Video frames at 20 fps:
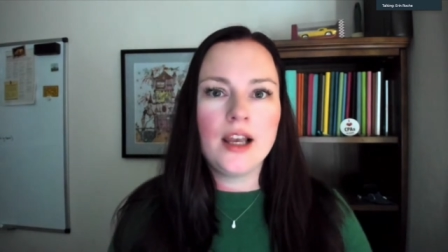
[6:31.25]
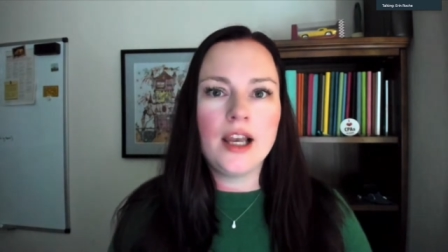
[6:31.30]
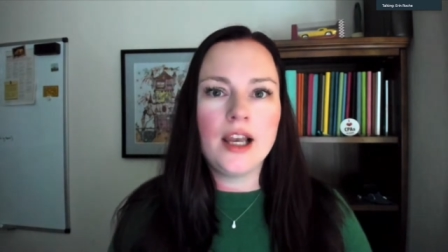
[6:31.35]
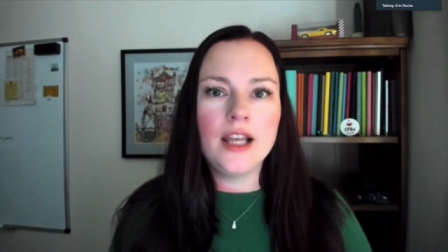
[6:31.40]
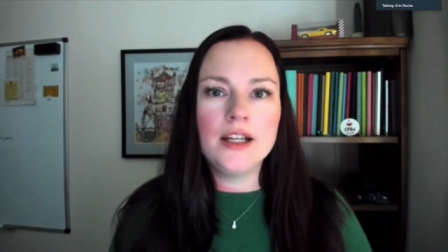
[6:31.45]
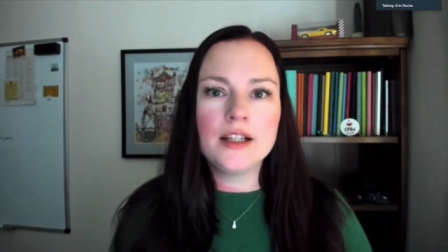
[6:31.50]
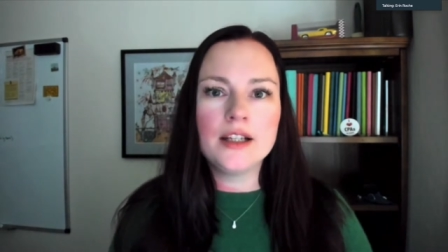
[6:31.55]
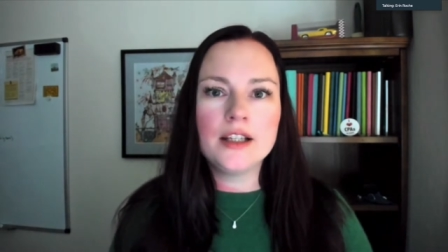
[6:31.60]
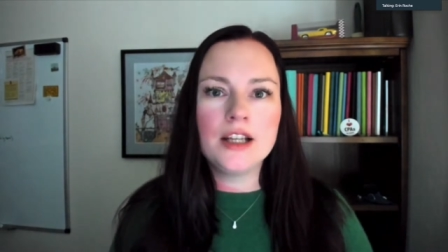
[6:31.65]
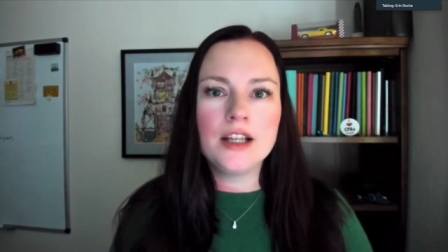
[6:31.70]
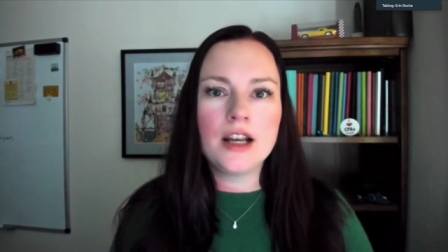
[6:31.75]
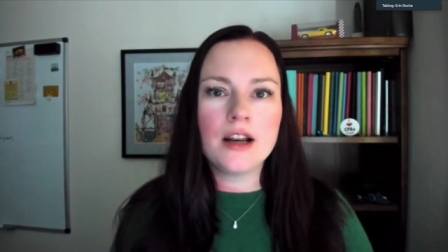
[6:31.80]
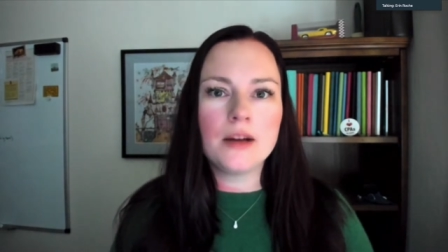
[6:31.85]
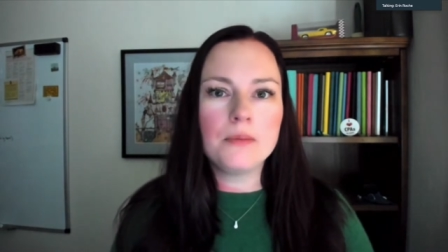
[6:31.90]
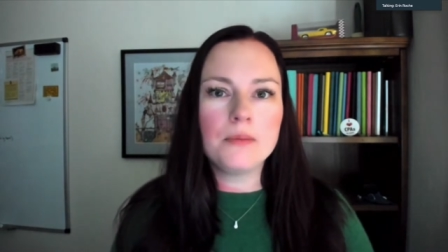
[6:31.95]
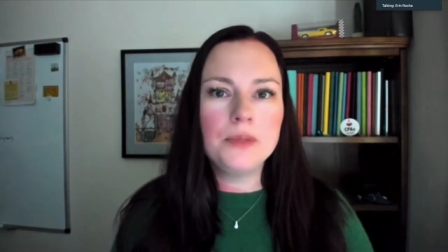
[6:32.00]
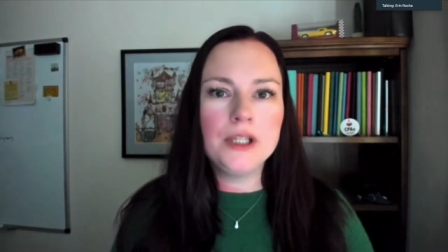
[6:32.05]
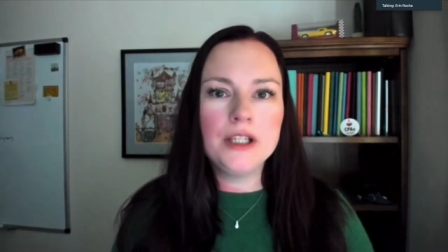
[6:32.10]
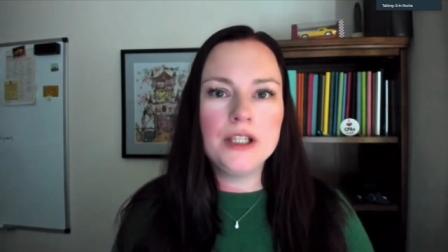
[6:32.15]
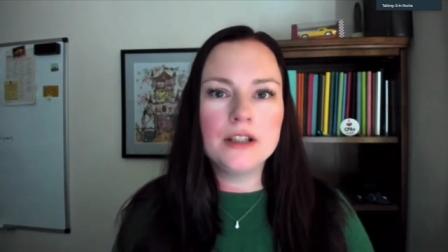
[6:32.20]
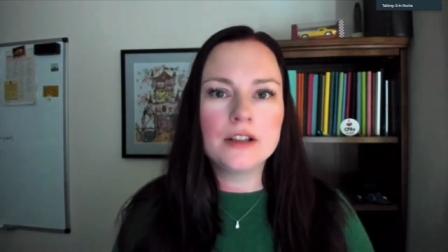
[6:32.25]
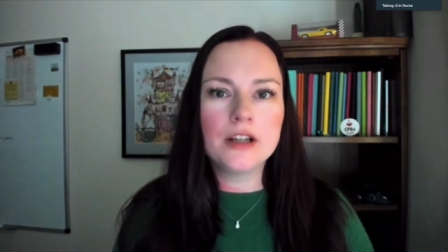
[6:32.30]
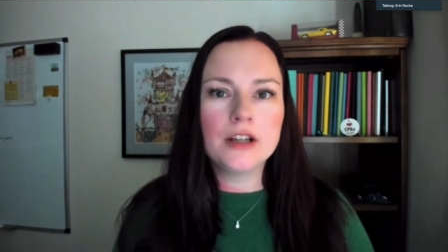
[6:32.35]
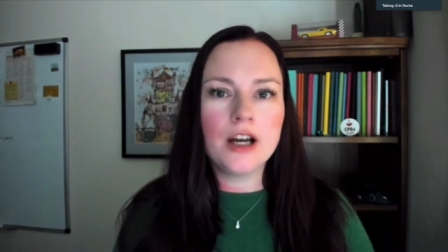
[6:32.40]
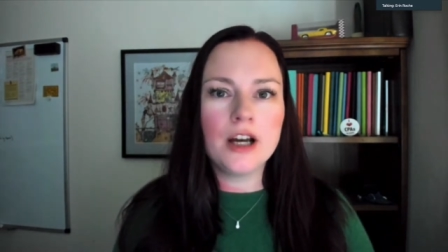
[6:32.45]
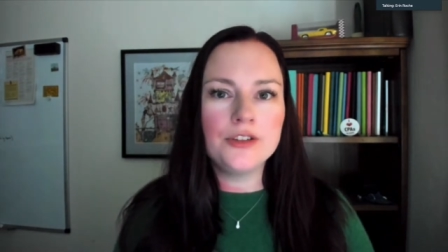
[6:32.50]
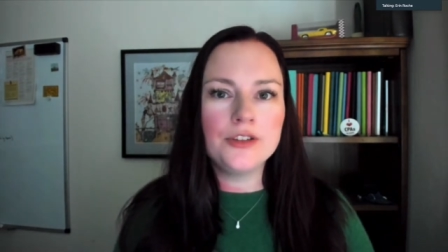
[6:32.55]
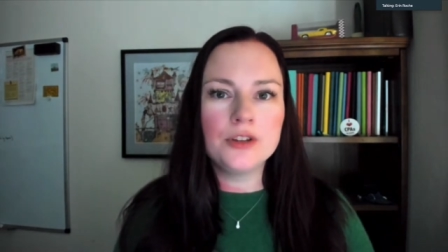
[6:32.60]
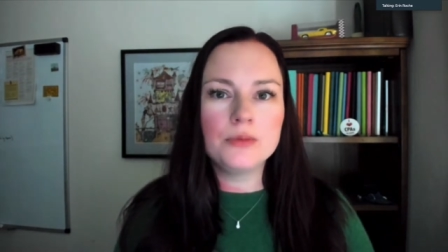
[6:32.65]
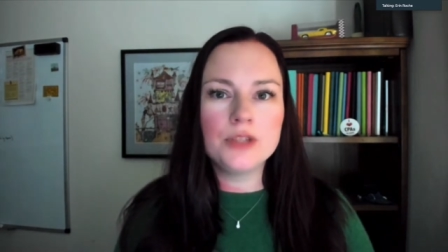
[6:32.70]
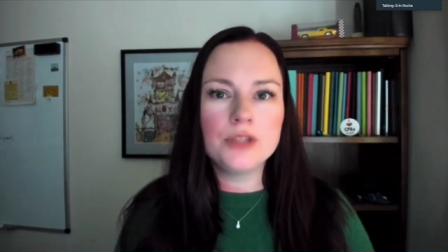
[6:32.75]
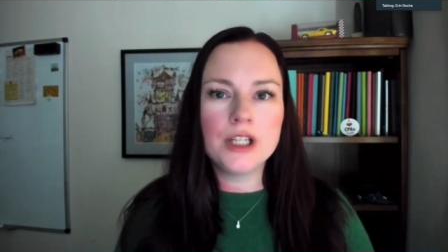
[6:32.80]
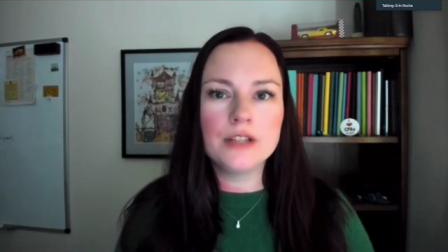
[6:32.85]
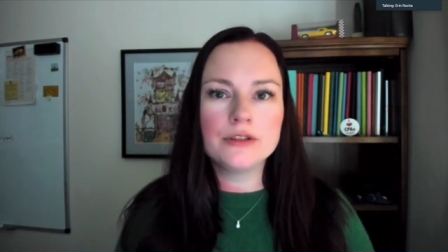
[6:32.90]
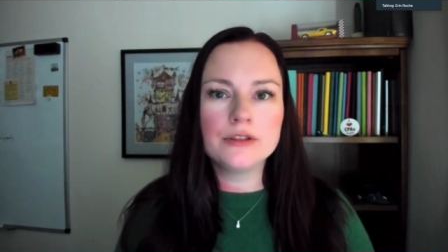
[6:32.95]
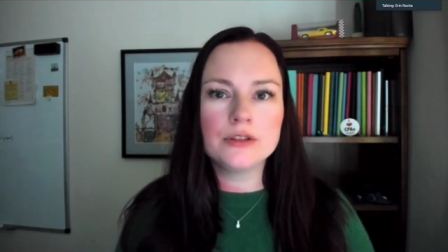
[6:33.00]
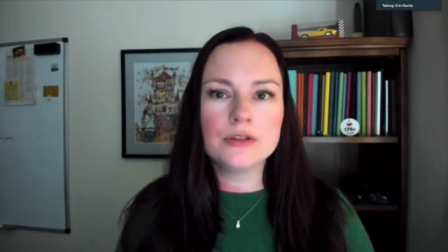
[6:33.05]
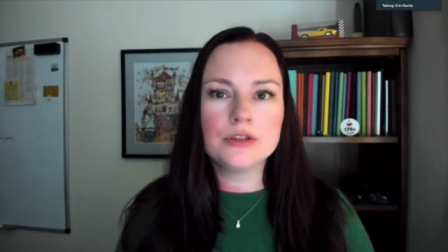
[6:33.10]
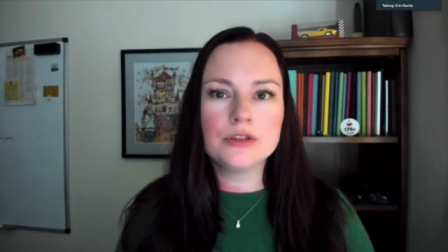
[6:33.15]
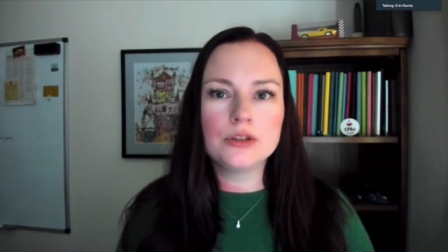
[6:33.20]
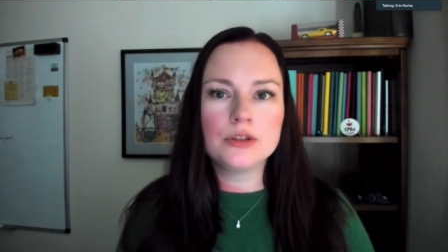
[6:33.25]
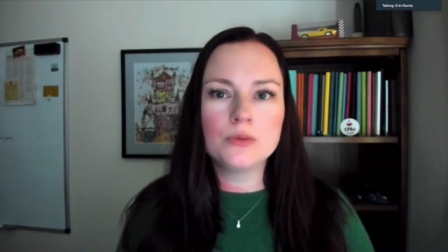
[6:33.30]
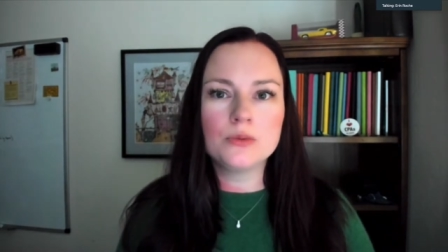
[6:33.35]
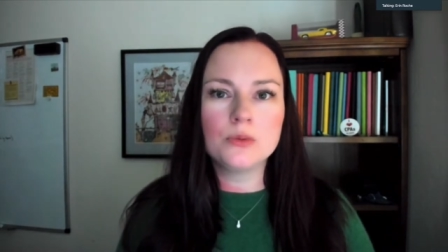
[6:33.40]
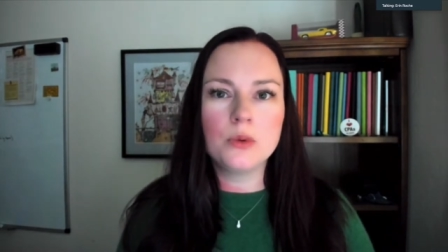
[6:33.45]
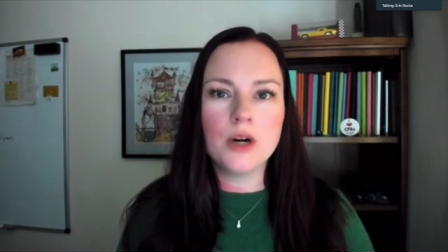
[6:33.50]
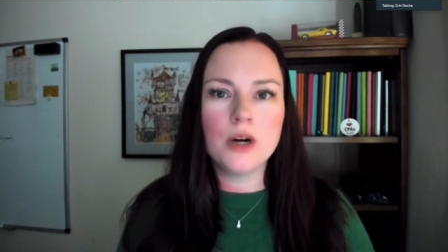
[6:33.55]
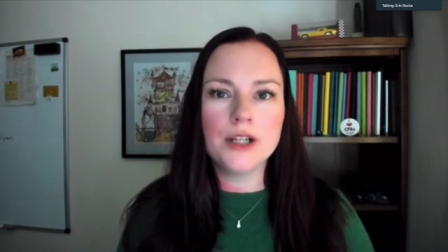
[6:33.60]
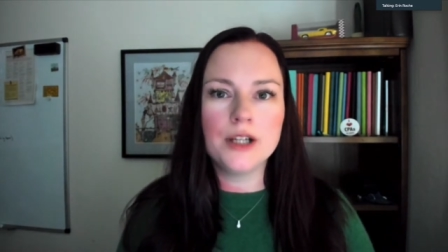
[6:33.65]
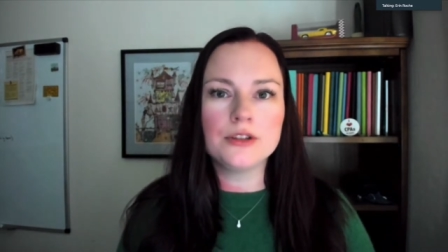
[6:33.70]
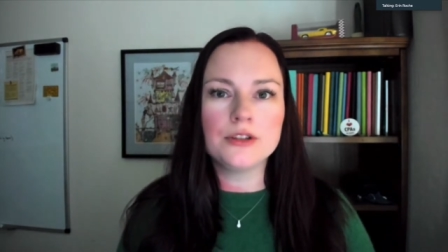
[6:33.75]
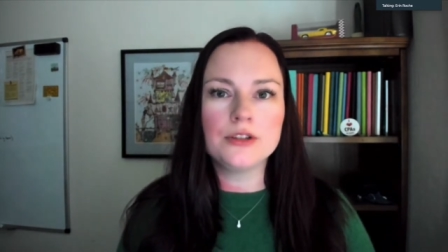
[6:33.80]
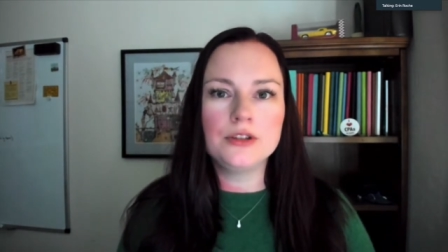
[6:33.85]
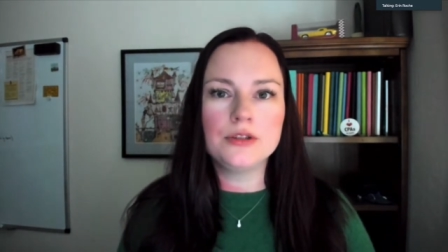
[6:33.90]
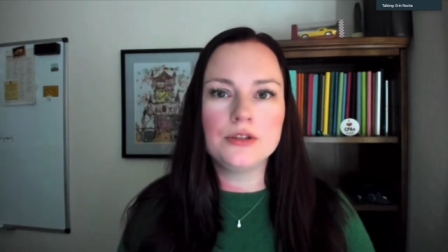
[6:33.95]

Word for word: and it can be custom tailored to what